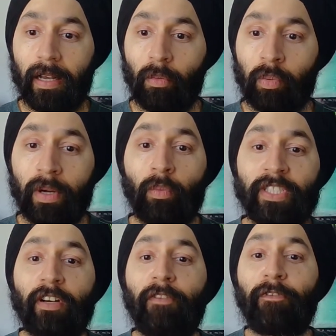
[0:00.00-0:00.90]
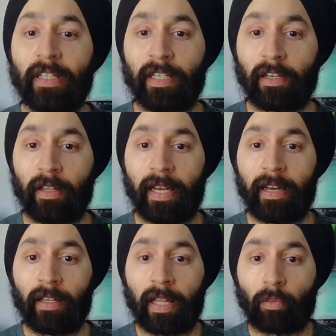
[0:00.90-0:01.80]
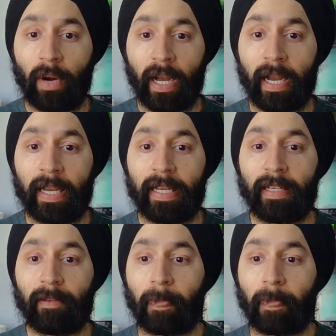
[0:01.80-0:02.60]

What's your feeling on that? And like why?